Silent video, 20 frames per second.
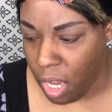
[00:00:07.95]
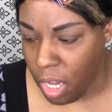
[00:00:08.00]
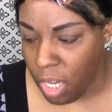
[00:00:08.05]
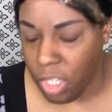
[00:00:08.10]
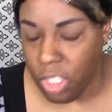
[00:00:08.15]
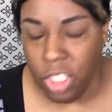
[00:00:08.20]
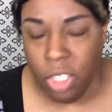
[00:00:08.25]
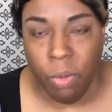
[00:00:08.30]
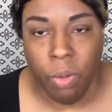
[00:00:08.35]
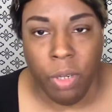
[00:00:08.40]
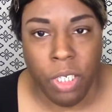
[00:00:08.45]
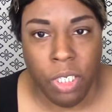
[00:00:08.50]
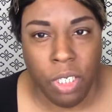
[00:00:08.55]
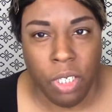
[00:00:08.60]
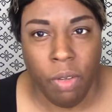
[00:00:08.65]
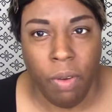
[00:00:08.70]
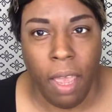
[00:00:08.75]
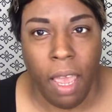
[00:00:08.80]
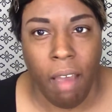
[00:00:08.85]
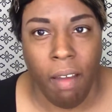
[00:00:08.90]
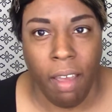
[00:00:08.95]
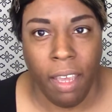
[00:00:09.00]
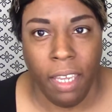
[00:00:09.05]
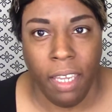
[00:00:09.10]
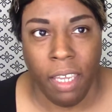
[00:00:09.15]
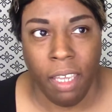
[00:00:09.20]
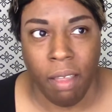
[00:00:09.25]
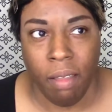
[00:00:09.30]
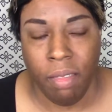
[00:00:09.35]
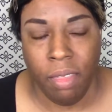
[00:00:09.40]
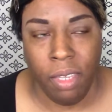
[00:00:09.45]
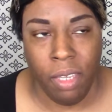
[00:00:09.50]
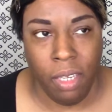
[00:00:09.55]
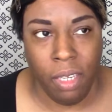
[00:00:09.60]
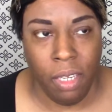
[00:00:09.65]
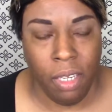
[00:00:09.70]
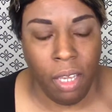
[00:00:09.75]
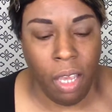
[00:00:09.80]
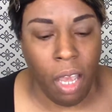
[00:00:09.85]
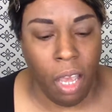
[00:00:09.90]
She wanted to know how I get
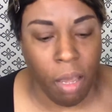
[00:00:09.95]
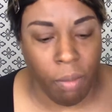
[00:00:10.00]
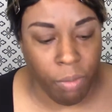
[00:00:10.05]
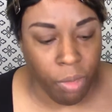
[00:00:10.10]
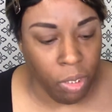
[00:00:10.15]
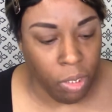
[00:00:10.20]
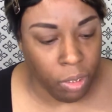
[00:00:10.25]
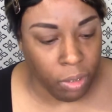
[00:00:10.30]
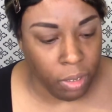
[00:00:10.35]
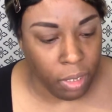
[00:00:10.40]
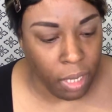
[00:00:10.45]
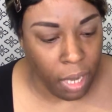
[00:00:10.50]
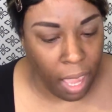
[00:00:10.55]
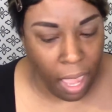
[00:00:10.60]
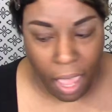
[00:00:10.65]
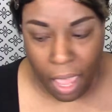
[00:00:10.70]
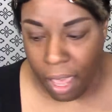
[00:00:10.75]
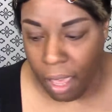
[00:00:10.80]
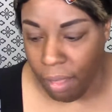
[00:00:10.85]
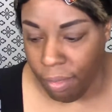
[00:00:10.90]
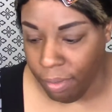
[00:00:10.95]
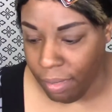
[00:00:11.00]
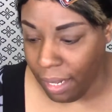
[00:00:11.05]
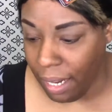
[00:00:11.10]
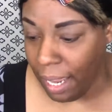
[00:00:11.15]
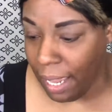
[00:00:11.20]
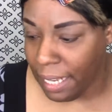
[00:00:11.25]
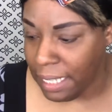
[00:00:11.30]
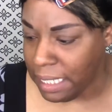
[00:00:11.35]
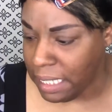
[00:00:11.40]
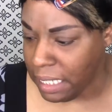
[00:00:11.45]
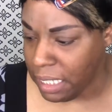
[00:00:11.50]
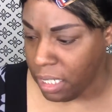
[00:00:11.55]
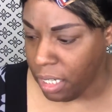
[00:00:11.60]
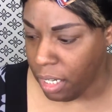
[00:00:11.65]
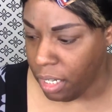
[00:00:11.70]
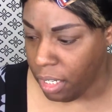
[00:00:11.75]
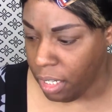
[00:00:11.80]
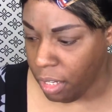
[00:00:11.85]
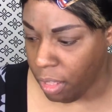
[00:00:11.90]
the look that I did
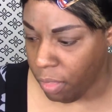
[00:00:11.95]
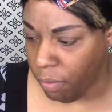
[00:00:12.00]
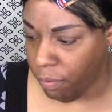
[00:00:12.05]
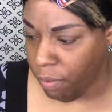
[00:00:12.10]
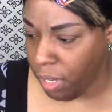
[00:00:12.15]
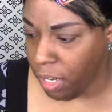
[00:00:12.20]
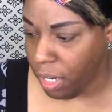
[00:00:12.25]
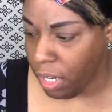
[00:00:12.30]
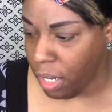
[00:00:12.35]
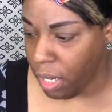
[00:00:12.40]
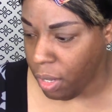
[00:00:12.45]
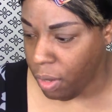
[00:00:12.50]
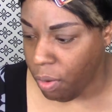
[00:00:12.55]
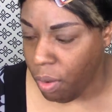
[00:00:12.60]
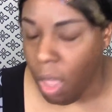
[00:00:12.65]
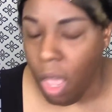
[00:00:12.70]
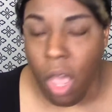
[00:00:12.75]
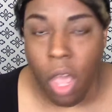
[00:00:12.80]
in another video.